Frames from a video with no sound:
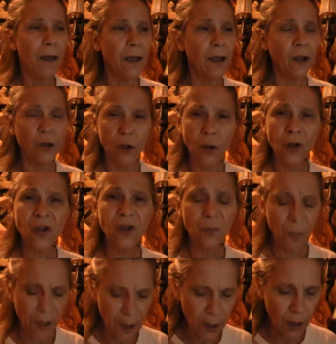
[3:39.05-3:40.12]
It used
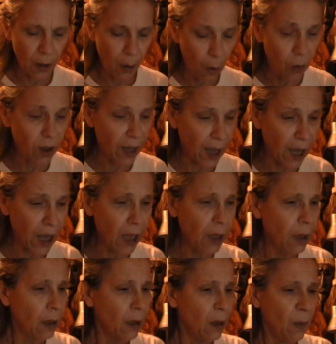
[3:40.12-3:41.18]
to be
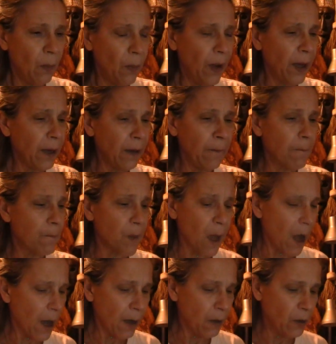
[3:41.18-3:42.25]
okay, but
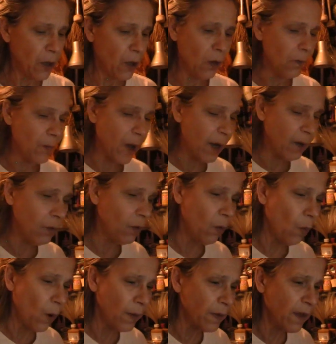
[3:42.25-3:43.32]
I don't know. I don't know
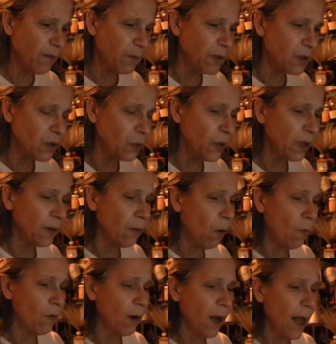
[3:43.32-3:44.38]
what they've been doing
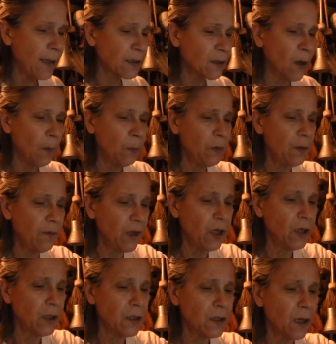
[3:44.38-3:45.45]
over the last couple of
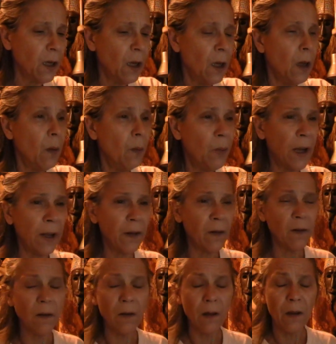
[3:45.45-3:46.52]
years, but
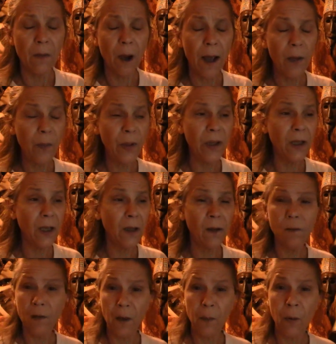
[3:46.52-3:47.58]
in my
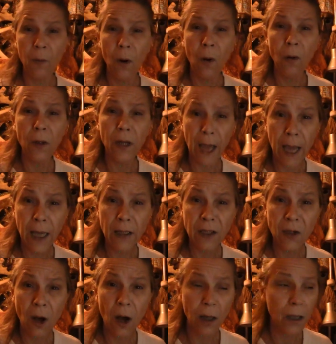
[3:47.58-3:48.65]
opinion, they promote
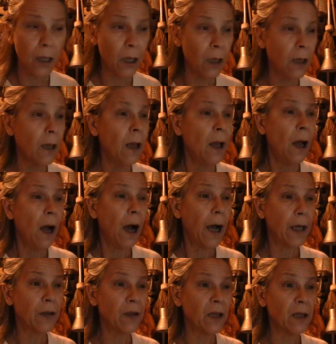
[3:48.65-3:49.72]
gangstalking.
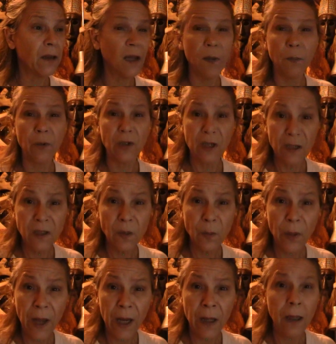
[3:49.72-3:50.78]
I think they
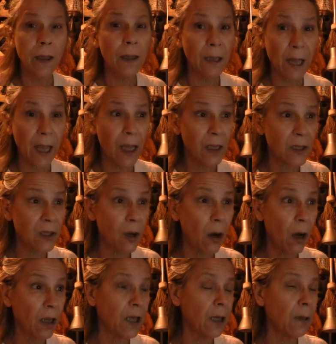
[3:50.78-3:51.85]
participate in
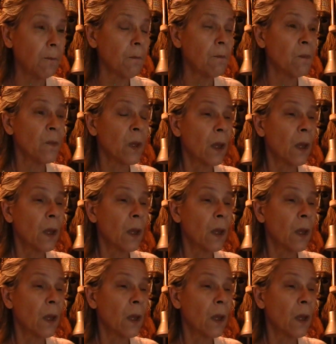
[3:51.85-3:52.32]
gangstalking.